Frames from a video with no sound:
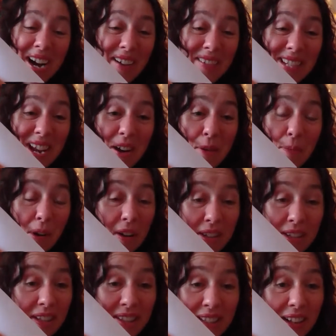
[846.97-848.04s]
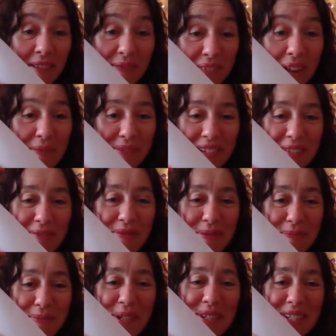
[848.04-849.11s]
I'm terrible. It's because I've never learned
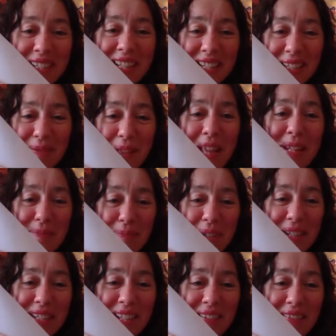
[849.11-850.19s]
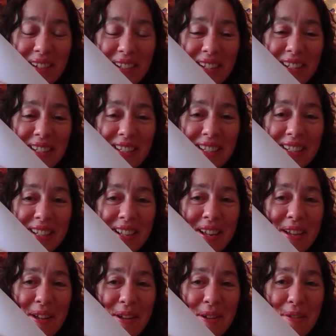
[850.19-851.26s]
from books. It's it's because I've learned
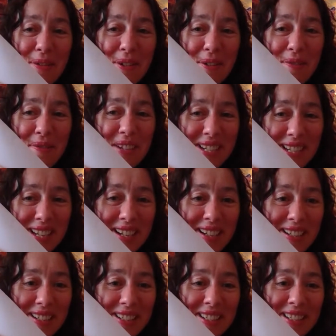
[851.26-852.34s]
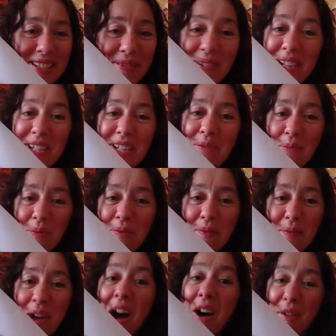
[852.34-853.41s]
from videos, which
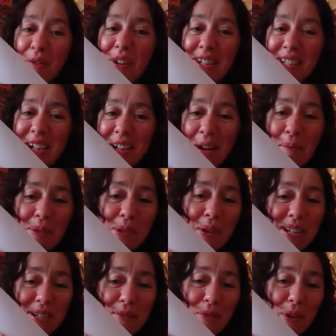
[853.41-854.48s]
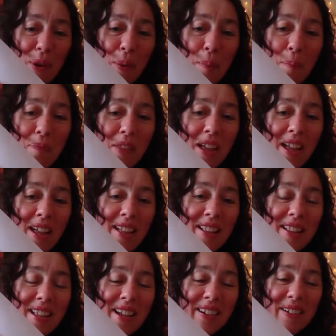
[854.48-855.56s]
I find diagrams quite difficult.
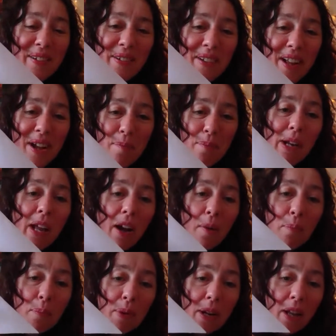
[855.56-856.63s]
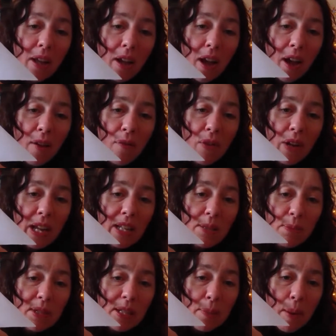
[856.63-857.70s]
Yeah, corner, bring it up. But it hopefully
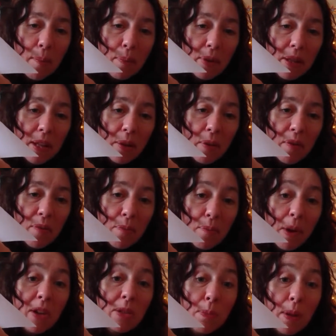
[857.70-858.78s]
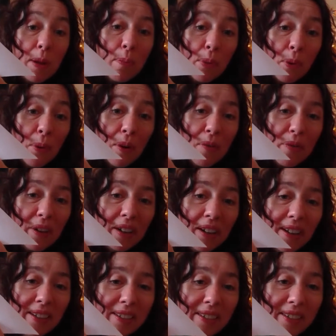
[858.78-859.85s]
gives me some empathy with most people, quite
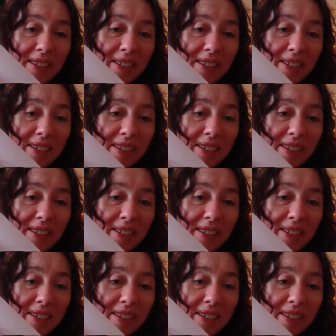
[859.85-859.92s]
frankly,